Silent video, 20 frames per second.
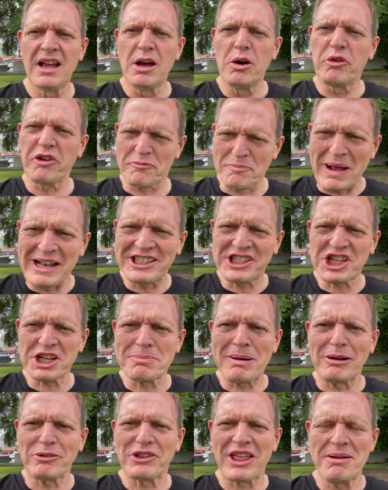We've mentioned
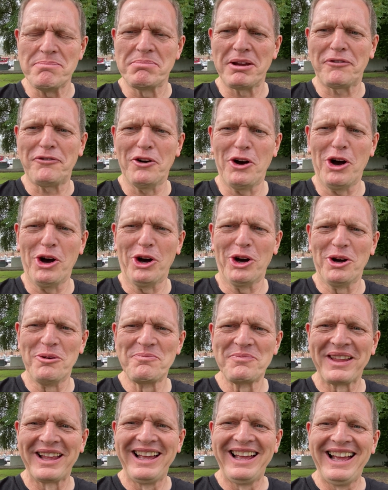about them before,
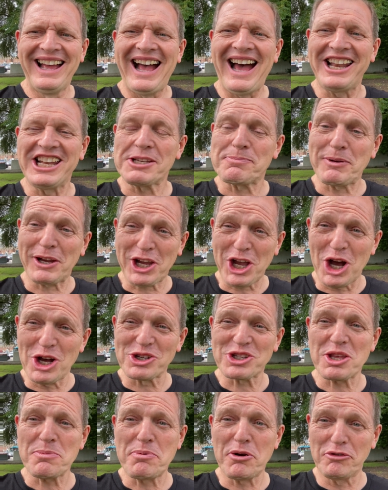and it's because
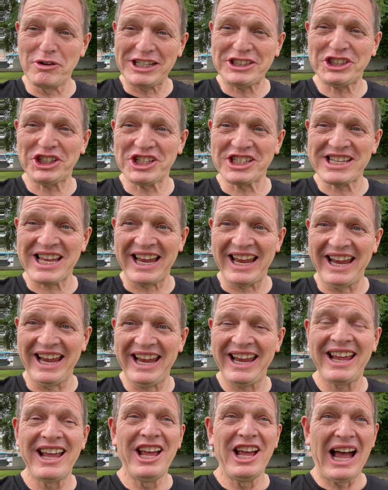the parishioners here